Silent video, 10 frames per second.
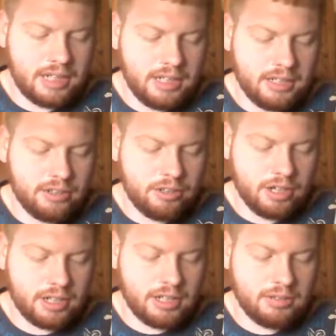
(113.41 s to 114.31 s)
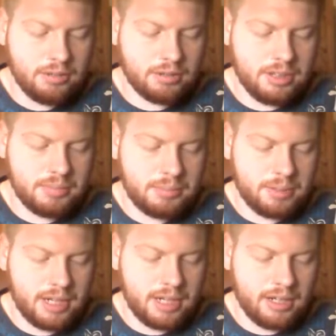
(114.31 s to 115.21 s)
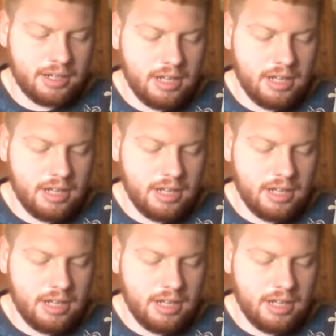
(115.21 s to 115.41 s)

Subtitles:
eat and drink, and rose up to play.